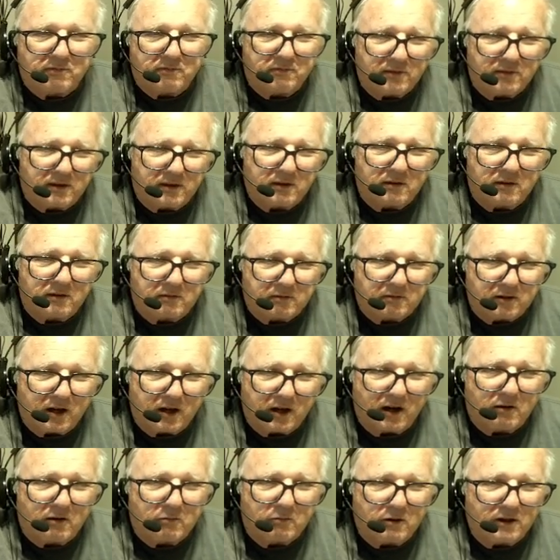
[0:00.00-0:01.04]
the
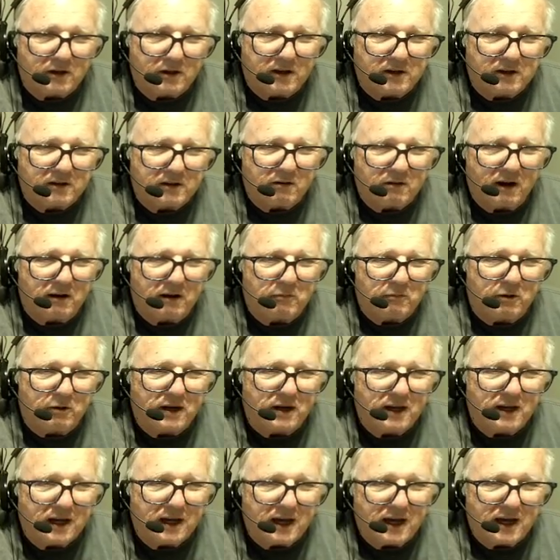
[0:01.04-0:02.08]
color one and the gray one.
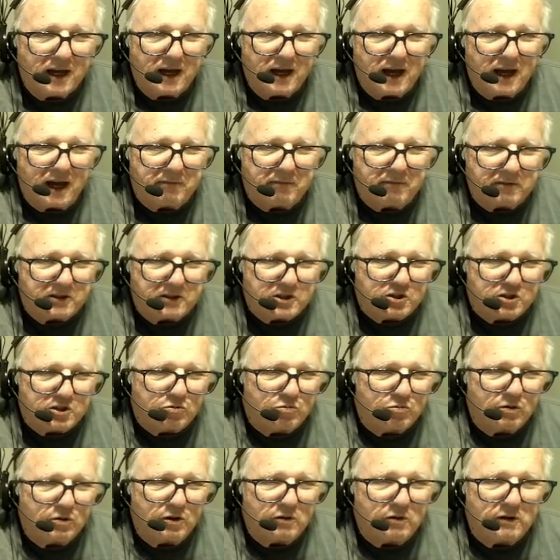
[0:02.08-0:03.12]
If it's
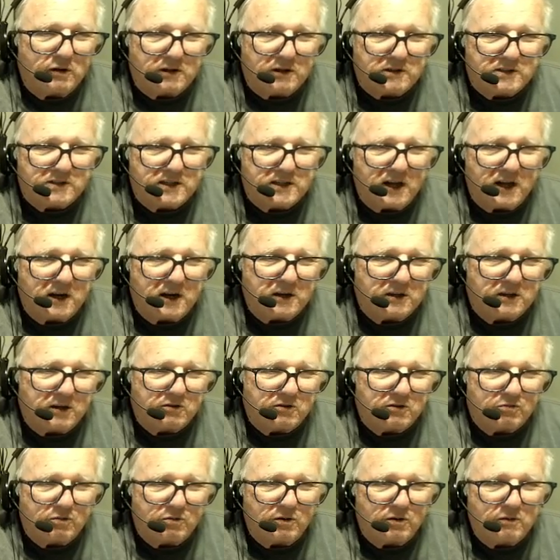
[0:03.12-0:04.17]
true, it'll set it to
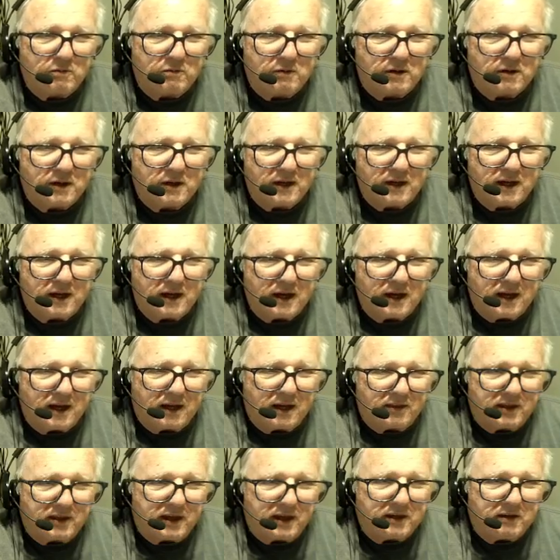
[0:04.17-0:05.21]
true.
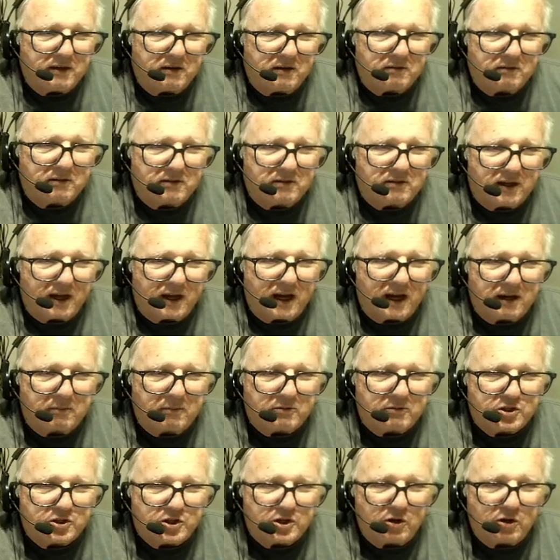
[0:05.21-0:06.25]
Then you say, I am
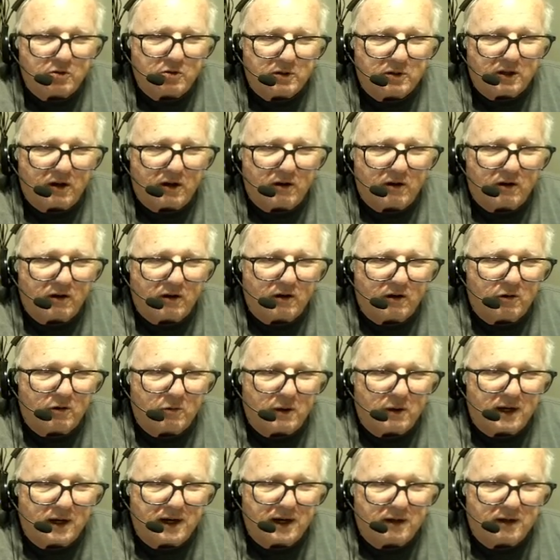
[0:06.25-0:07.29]
show the
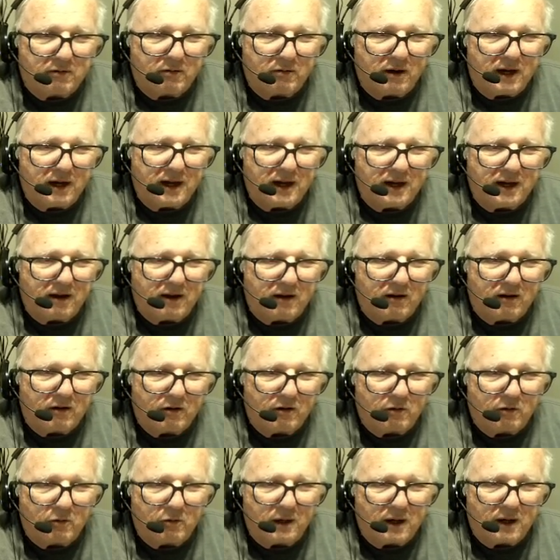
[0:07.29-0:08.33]
ROI gray,
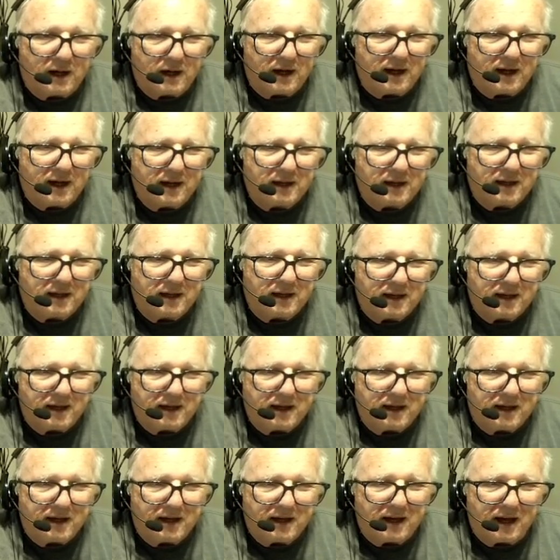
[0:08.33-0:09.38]
ROI,
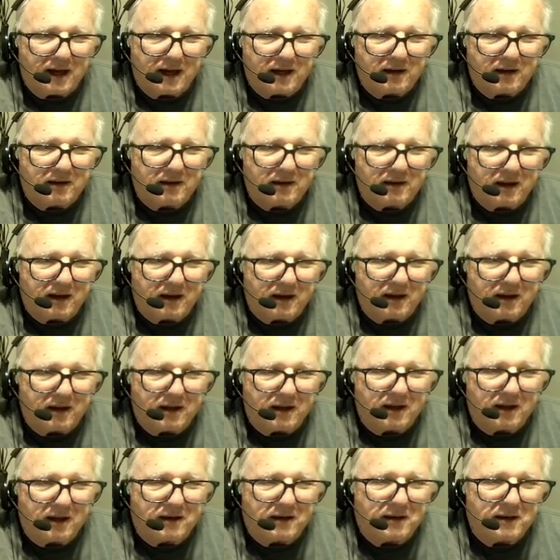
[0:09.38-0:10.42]
and
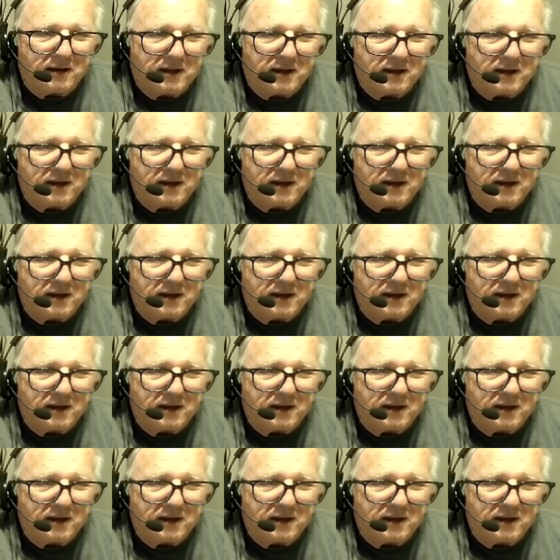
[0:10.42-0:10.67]
the